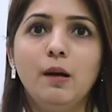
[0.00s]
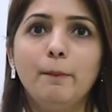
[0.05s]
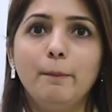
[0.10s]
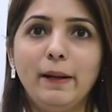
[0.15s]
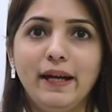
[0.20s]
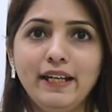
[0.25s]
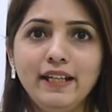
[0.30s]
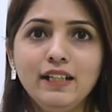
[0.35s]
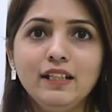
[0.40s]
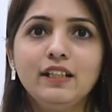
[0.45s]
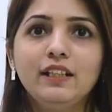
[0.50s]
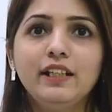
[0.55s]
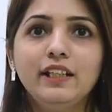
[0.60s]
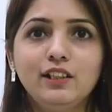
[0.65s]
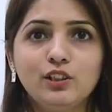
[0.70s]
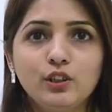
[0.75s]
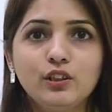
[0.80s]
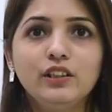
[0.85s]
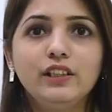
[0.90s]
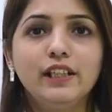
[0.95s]
by
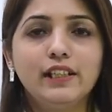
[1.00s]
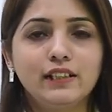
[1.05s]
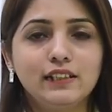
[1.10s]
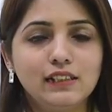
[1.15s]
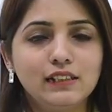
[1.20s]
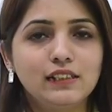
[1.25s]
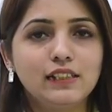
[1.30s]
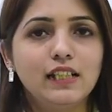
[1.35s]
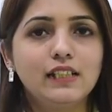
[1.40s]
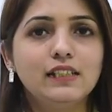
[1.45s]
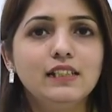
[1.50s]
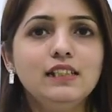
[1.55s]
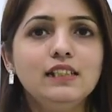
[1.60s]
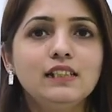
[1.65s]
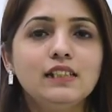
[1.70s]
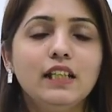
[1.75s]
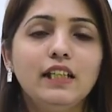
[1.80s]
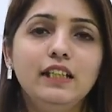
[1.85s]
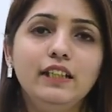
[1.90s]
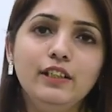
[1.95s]
teaching the
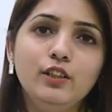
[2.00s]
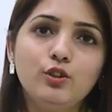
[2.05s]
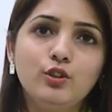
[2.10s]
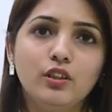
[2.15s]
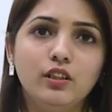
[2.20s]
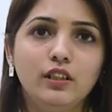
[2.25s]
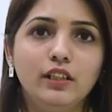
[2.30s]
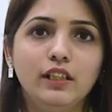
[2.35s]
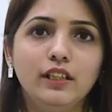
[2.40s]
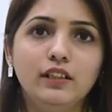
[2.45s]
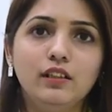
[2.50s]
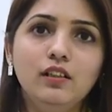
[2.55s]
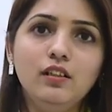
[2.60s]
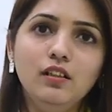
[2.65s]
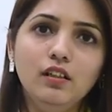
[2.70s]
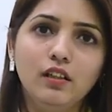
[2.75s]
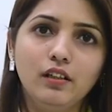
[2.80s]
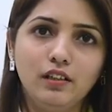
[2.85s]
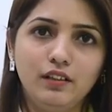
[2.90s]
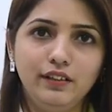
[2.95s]
exercises initially in the
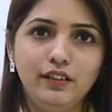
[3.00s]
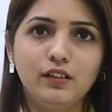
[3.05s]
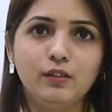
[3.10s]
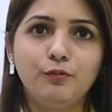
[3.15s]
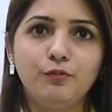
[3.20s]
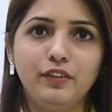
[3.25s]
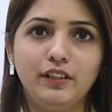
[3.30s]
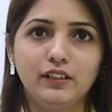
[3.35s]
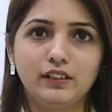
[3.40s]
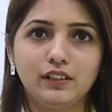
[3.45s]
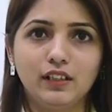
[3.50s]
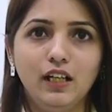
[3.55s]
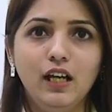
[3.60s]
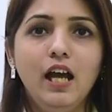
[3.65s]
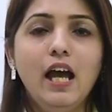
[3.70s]
earlier phase.